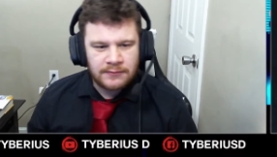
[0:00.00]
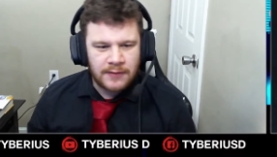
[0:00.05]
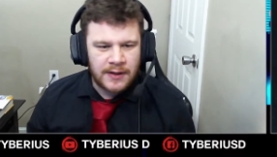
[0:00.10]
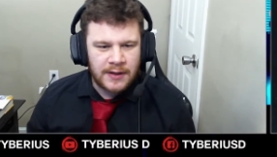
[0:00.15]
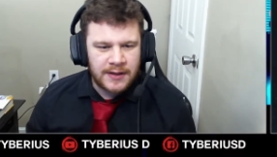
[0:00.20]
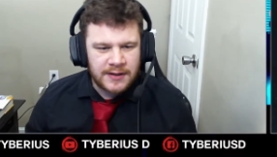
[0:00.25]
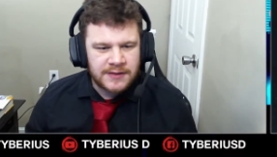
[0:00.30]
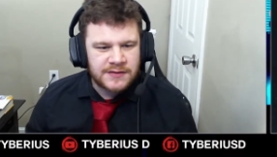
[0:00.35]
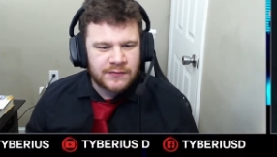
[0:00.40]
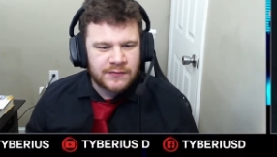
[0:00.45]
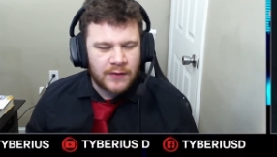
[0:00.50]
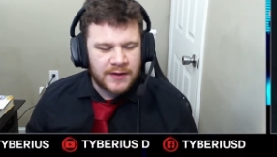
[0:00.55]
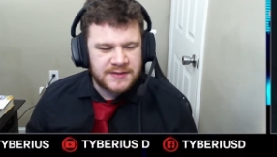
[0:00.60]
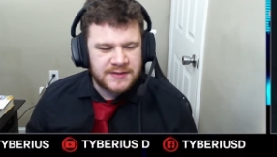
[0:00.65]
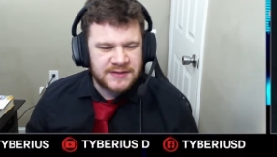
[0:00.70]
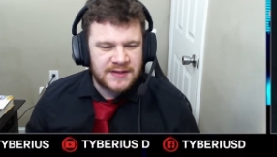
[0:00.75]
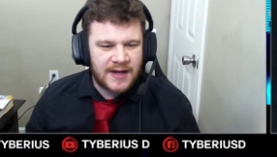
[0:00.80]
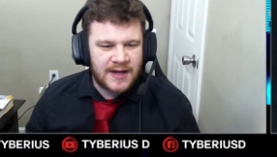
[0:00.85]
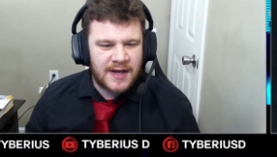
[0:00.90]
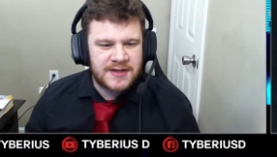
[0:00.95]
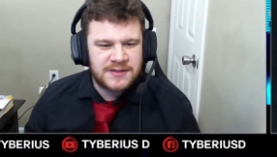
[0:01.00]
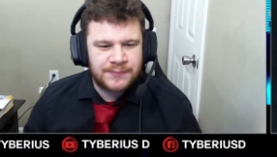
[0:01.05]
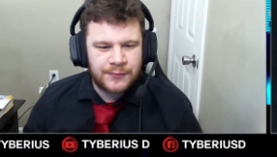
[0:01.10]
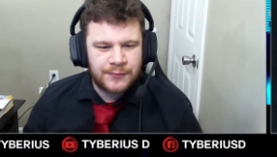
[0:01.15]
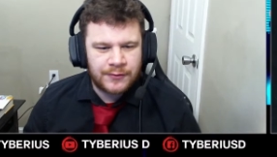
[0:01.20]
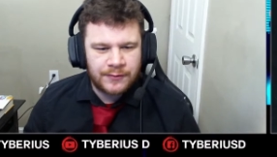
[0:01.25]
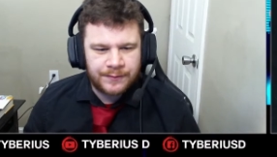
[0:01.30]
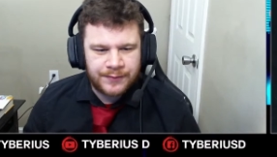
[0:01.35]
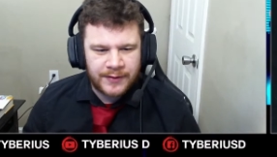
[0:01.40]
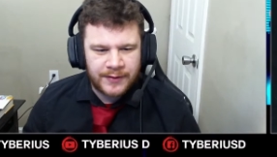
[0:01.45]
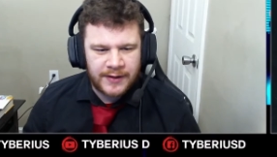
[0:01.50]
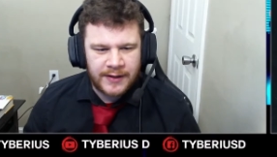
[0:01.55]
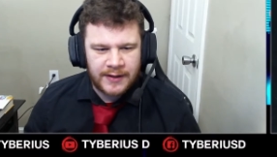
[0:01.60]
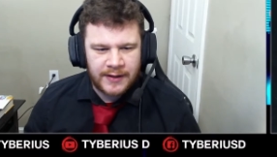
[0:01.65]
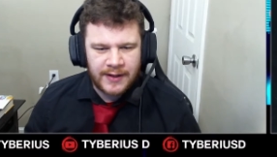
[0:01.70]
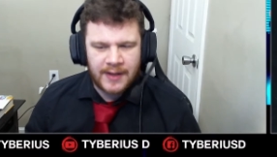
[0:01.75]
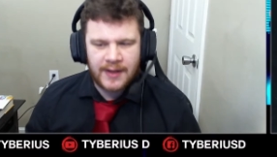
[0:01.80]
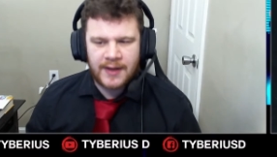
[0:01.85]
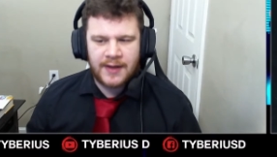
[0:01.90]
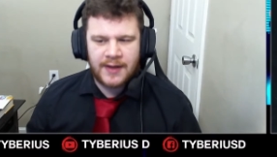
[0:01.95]
it's quite sizable, but
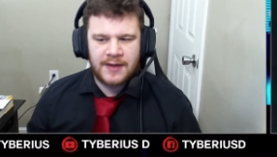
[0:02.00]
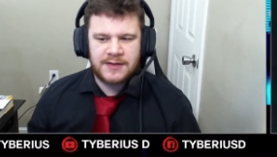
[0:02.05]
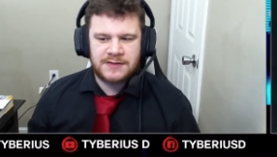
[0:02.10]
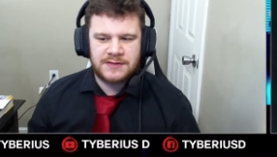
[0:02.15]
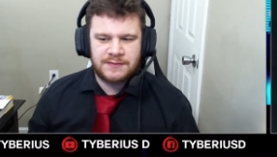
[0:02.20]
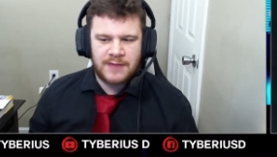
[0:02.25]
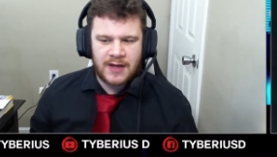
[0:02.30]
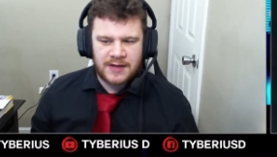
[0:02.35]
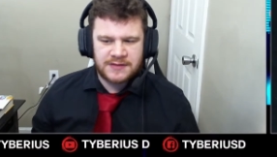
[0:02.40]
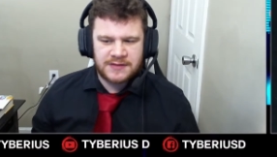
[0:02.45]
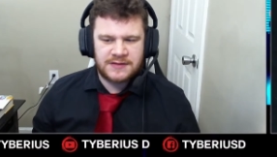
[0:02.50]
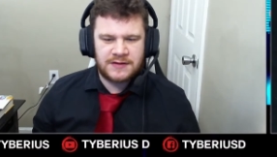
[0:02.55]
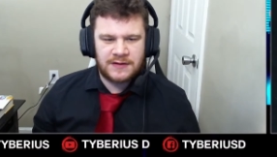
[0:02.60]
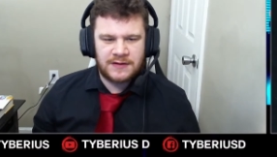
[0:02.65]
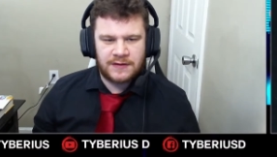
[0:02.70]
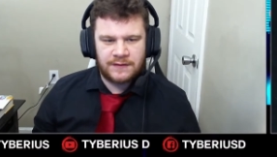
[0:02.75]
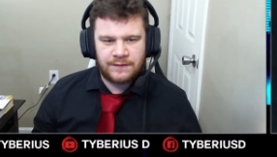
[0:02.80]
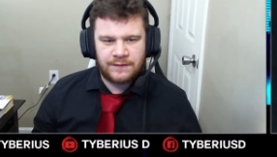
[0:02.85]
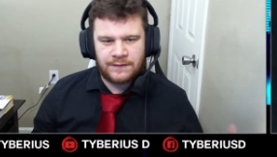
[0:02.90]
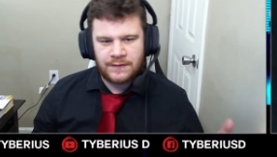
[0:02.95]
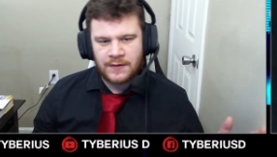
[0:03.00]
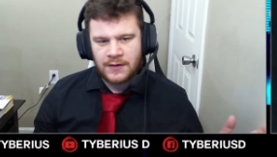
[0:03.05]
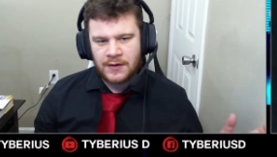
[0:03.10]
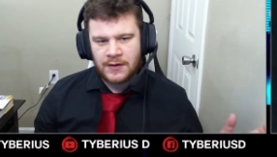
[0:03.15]
it has massive